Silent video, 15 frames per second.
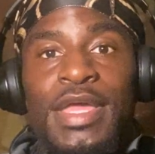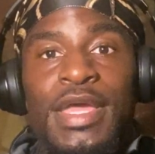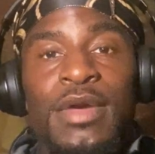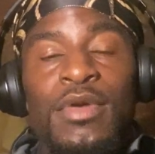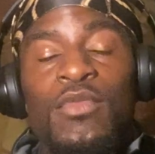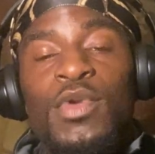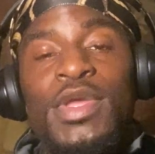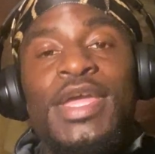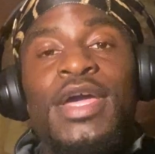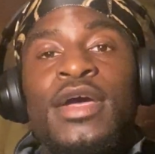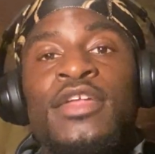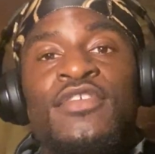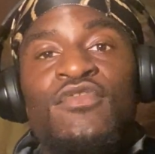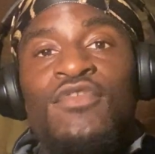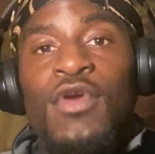And when you're
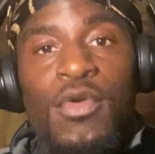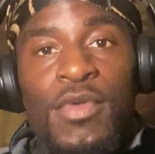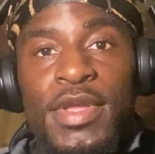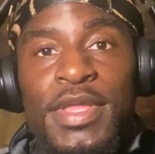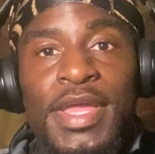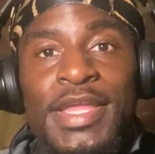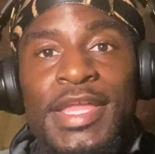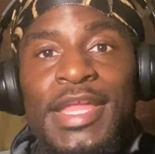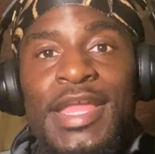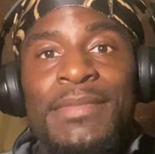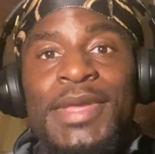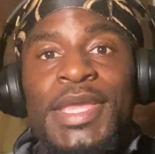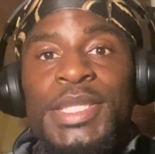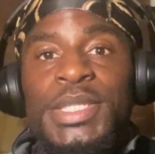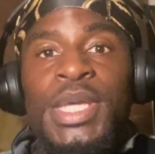ungrowing, then that
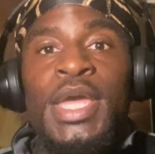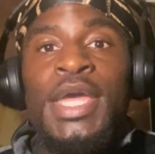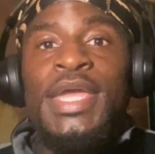means